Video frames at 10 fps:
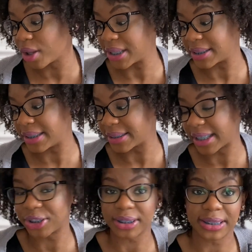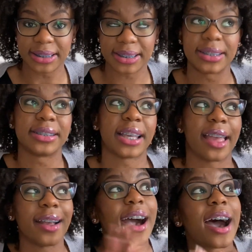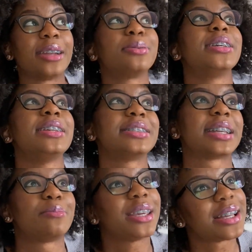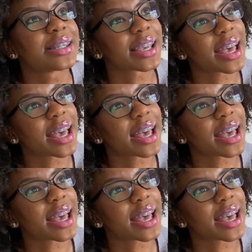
these things that I just listed and say, God, please let me into